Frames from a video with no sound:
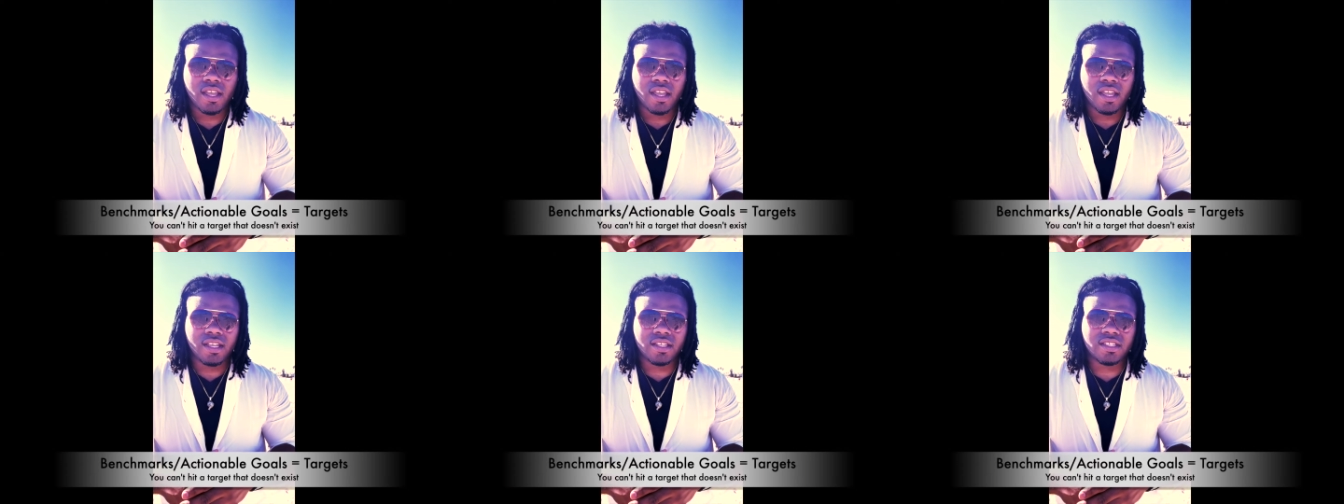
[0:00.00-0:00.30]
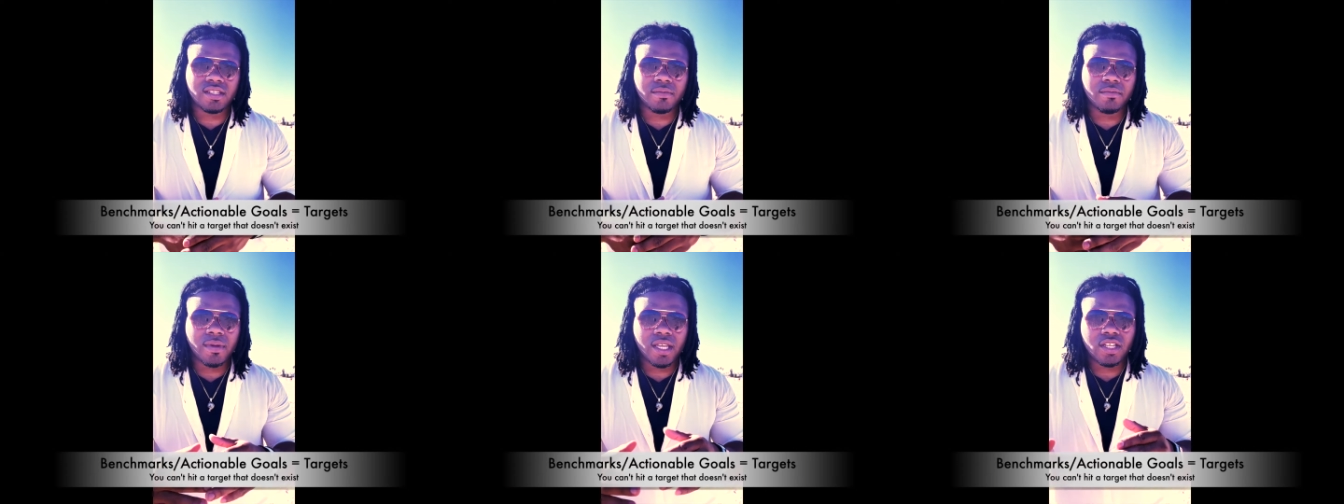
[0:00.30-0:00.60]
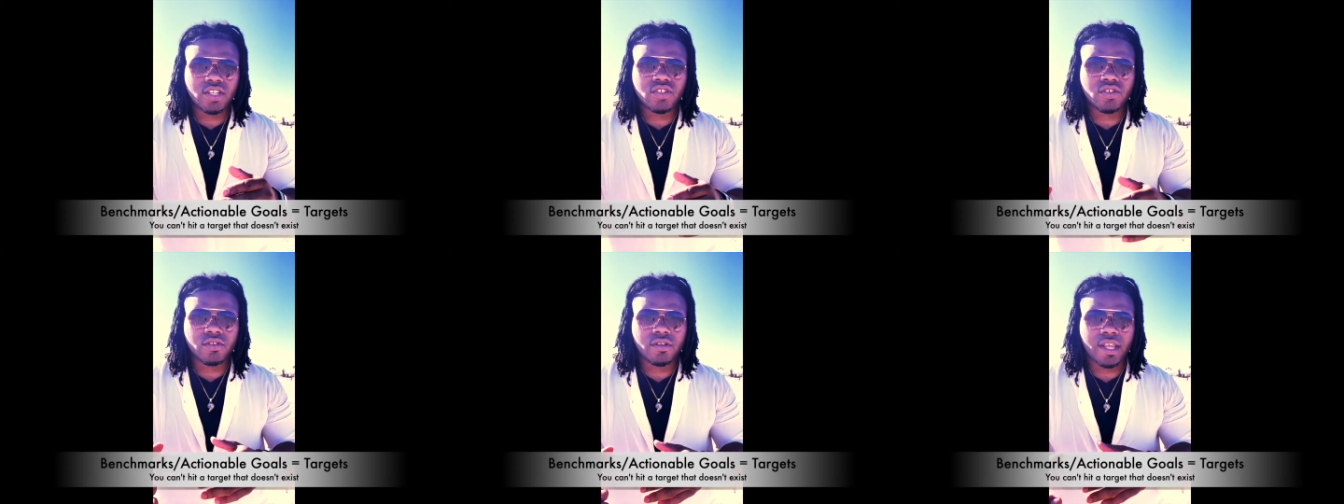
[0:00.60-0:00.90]
and to
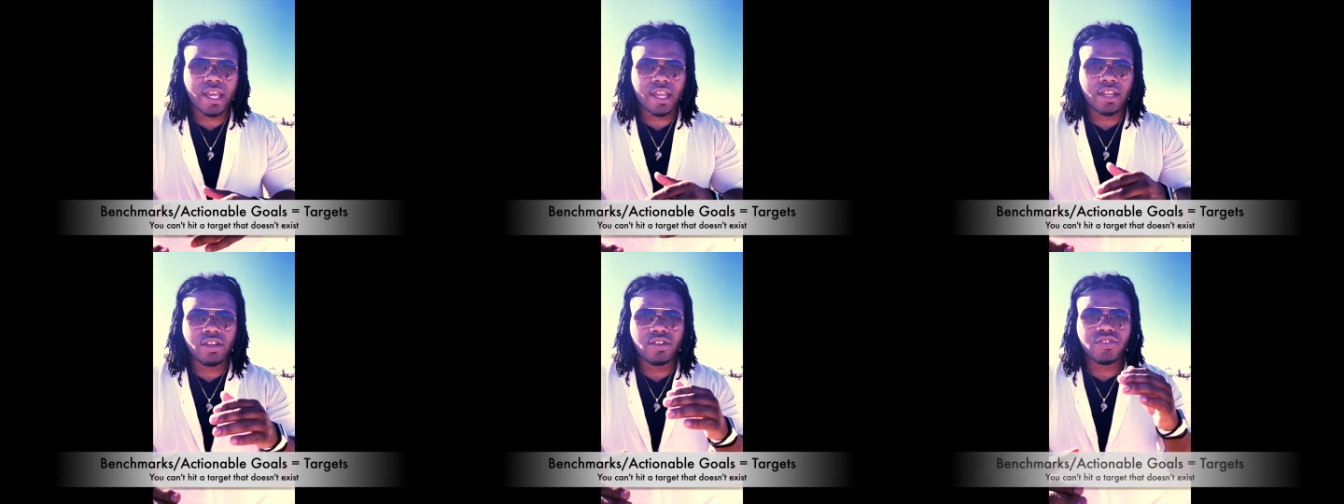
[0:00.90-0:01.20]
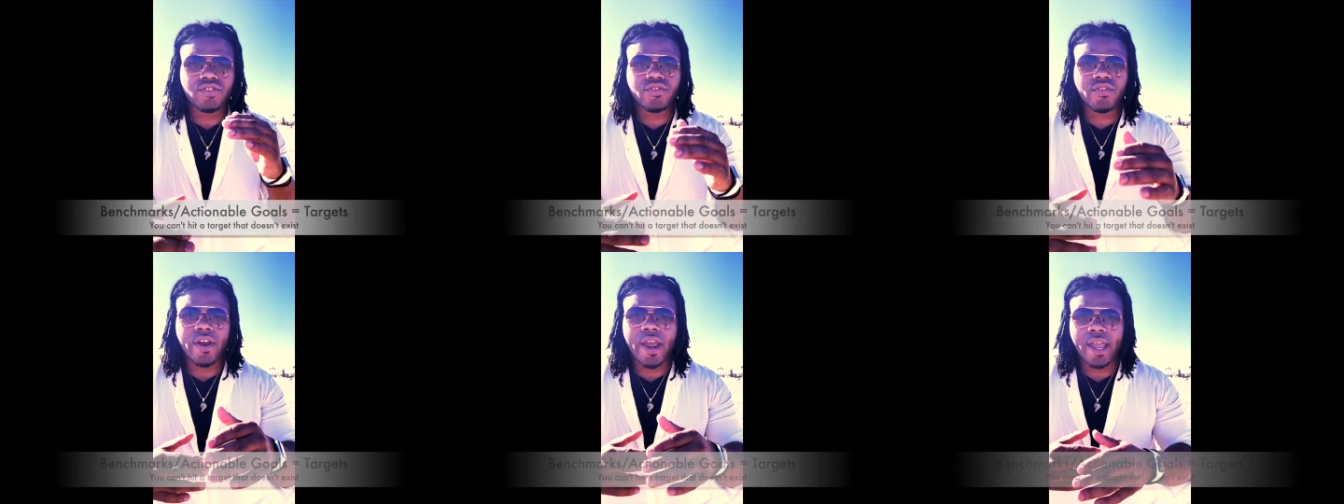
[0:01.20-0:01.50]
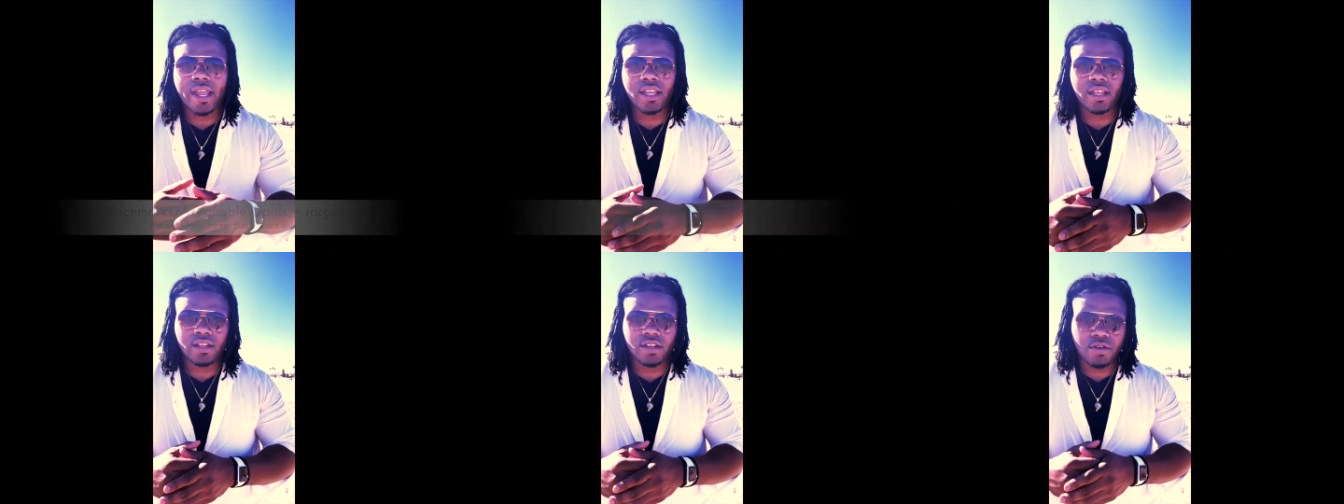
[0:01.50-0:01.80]
make sure that you're
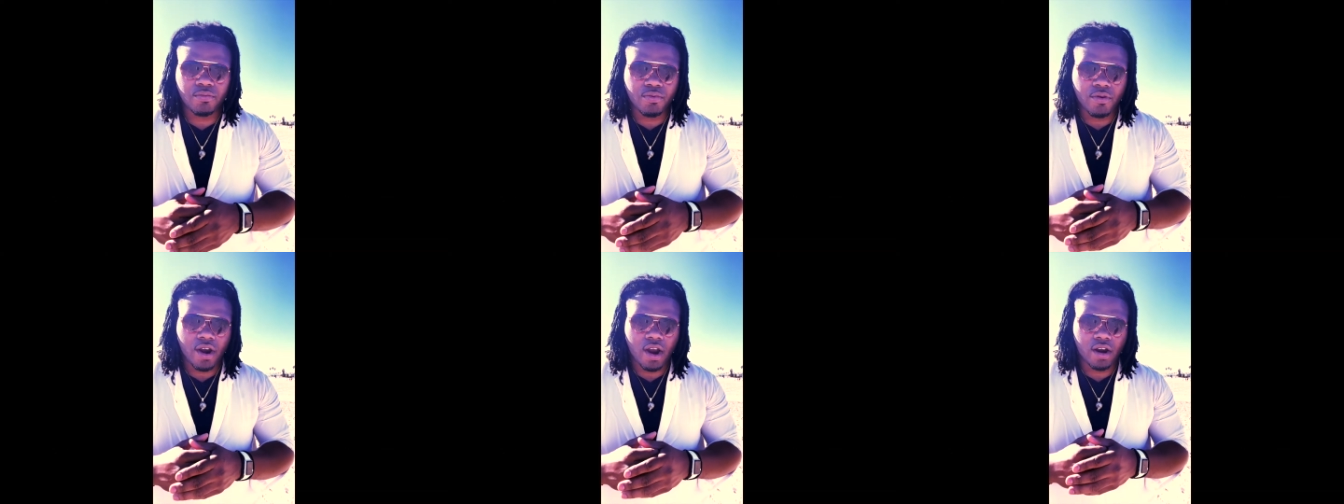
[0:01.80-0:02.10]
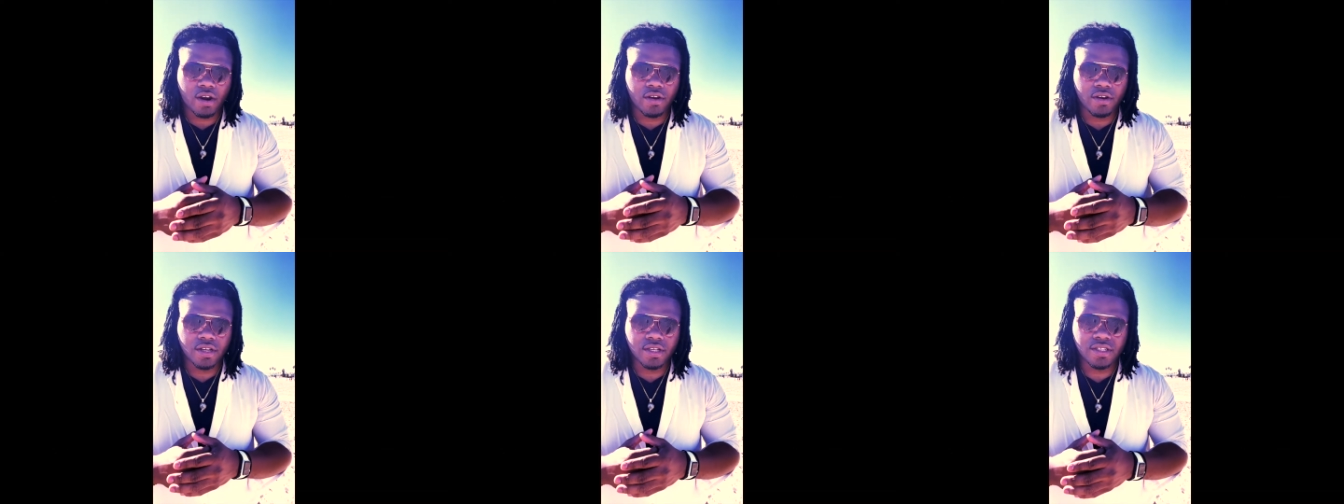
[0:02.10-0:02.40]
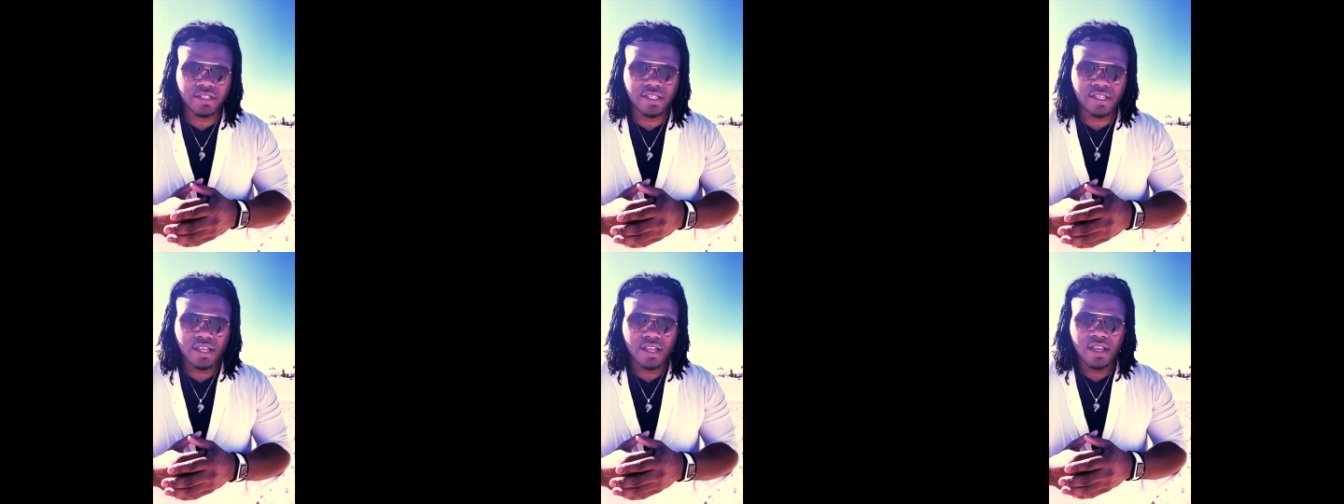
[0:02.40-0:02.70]
tracking your
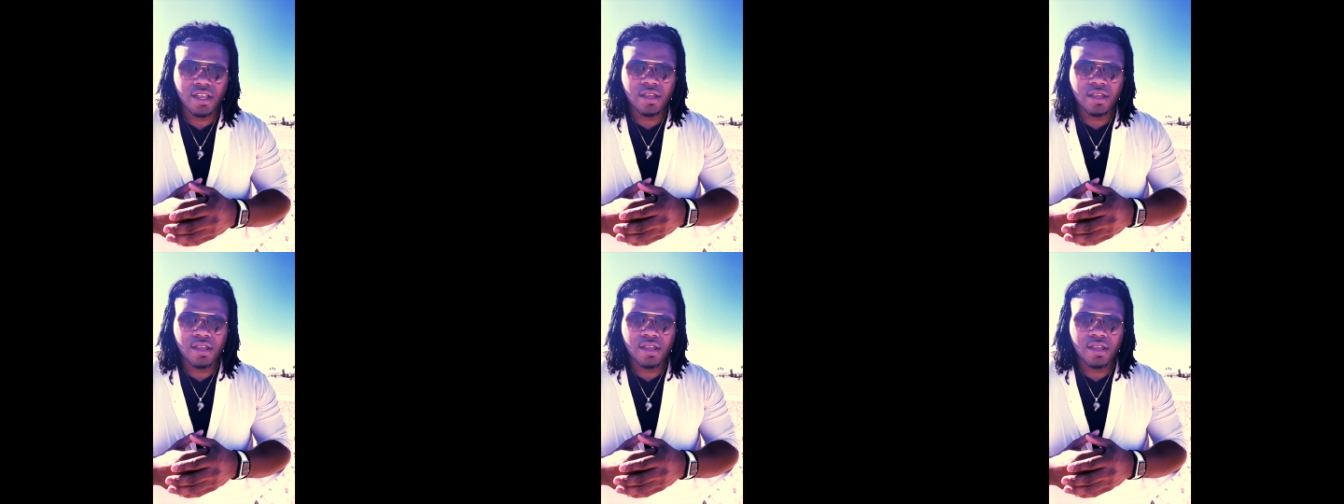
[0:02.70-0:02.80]
progress,